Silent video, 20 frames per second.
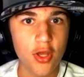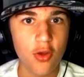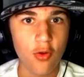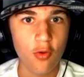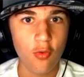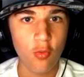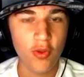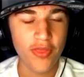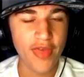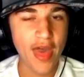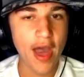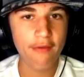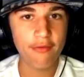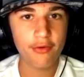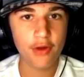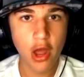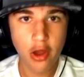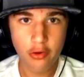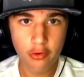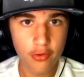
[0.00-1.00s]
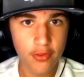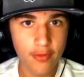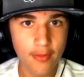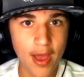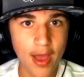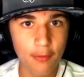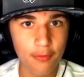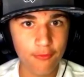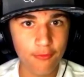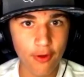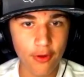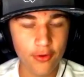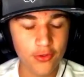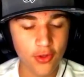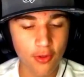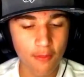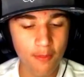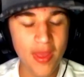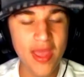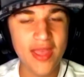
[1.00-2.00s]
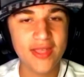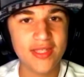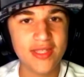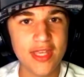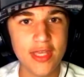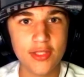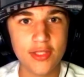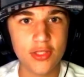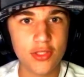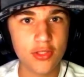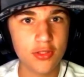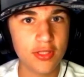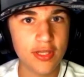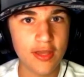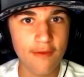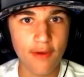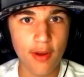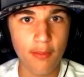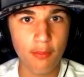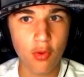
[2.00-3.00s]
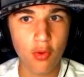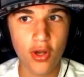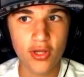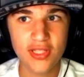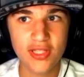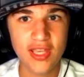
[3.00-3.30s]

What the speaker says: with Alvarado on the mound with runners on base. He's given up walks.